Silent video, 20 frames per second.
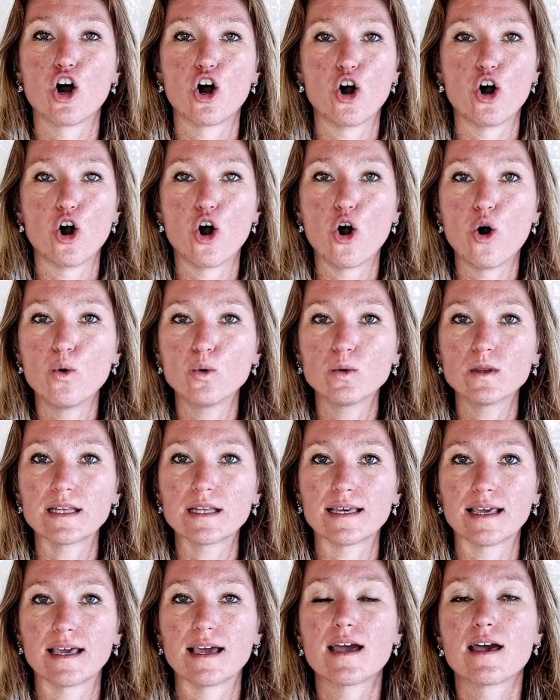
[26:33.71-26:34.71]

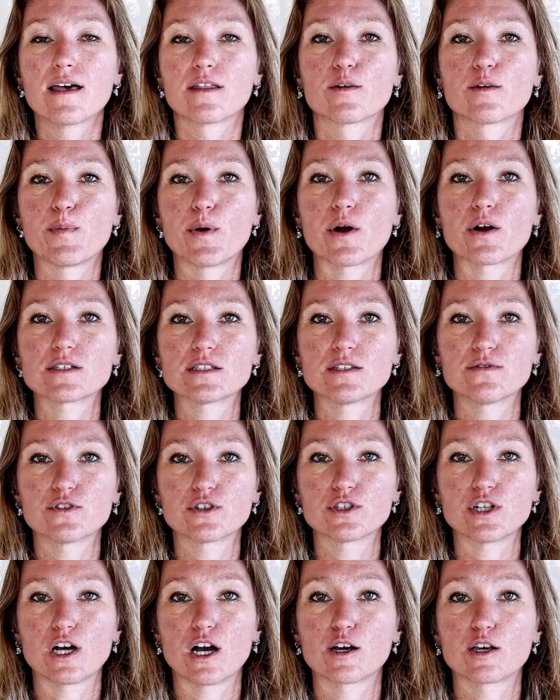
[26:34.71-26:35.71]
only the parts of your
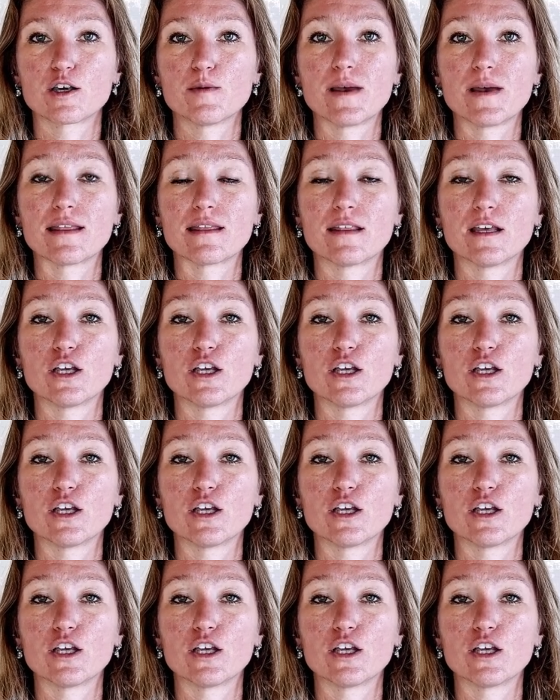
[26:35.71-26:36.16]
document that